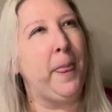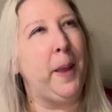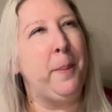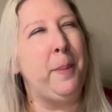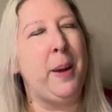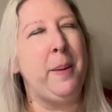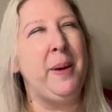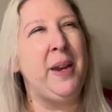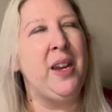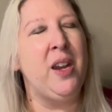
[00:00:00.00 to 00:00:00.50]

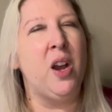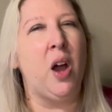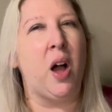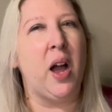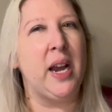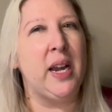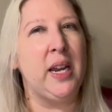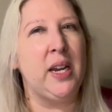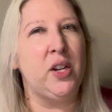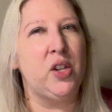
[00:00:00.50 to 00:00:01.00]
maybe
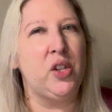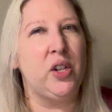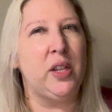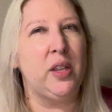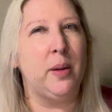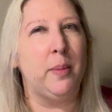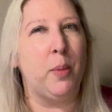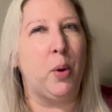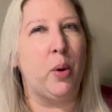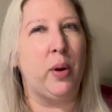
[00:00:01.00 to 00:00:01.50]
9-ish in
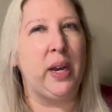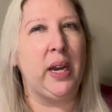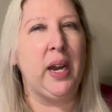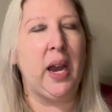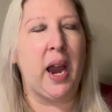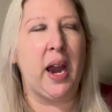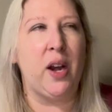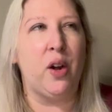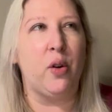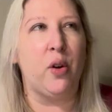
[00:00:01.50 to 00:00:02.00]
the morning,
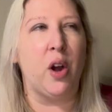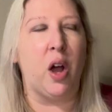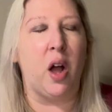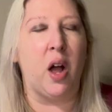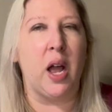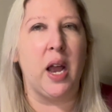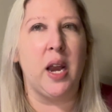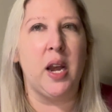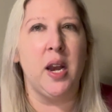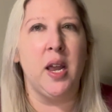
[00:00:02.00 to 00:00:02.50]
8 or
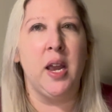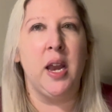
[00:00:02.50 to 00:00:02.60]
9.